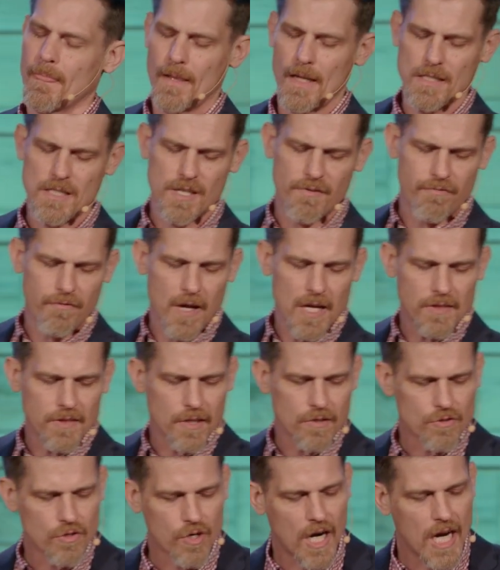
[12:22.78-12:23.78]
It's a faith
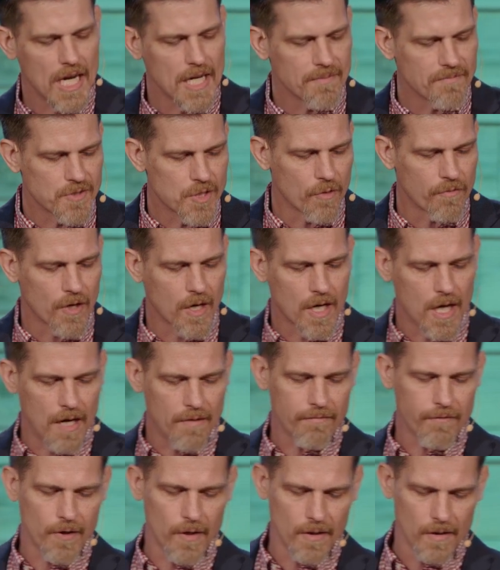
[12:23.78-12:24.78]
that triumphs over
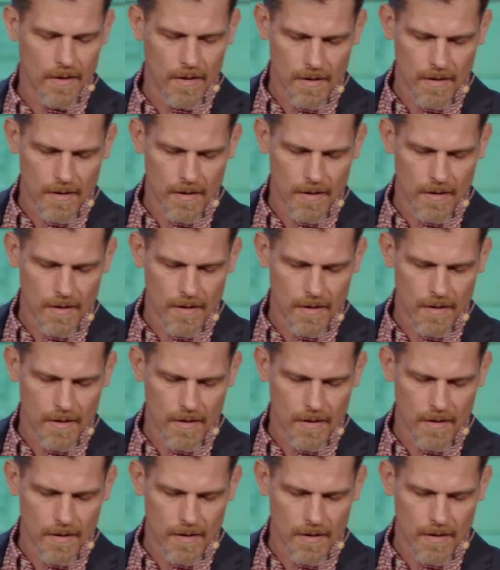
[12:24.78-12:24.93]
comfort.